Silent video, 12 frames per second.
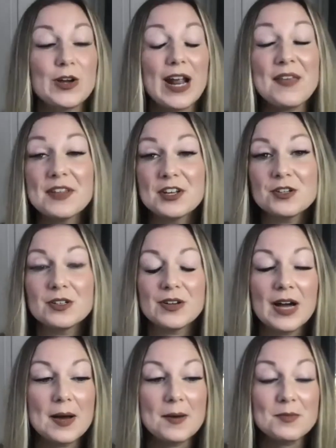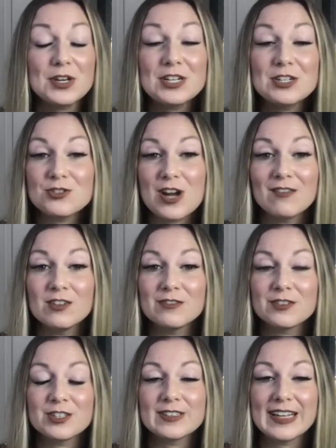And then you'll um, you can do travel
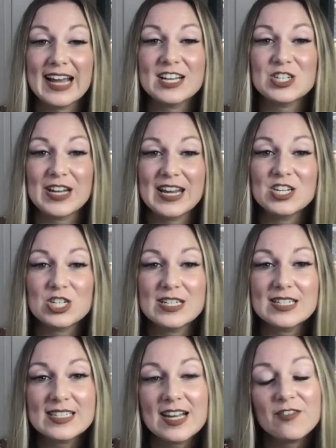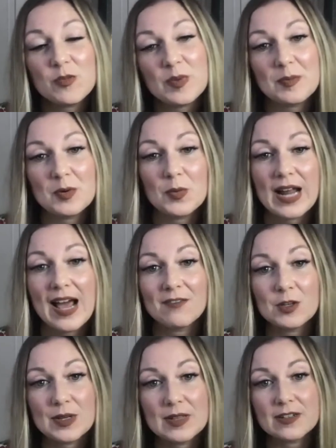for like education and stuff if people want to have
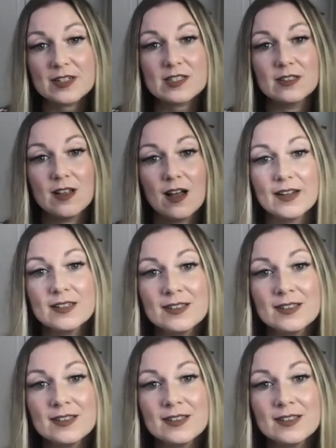you in their salon.